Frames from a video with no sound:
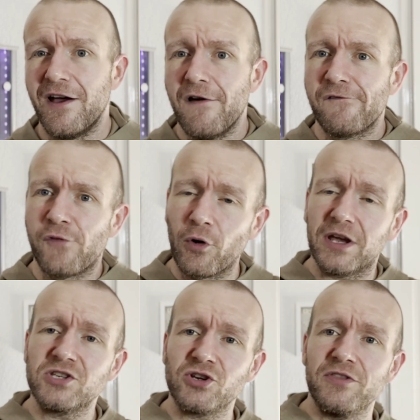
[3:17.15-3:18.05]

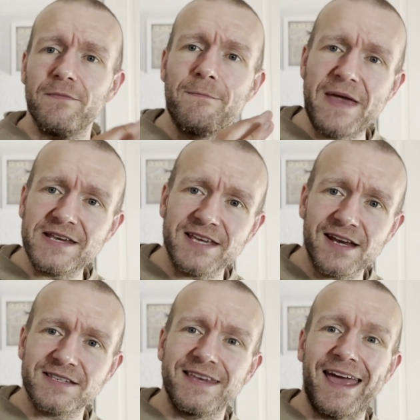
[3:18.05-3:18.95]
Focus on the
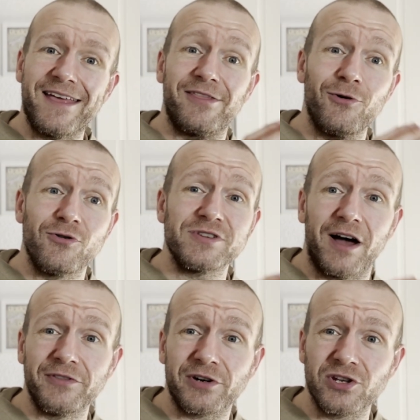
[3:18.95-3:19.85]
basics, get those
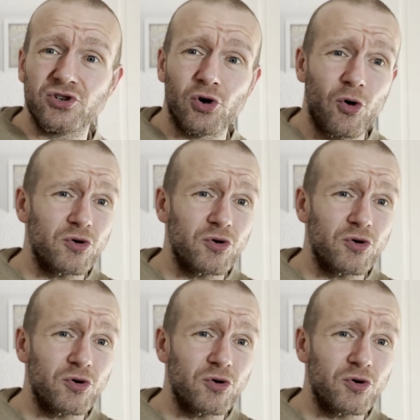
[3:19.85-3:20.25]
under control.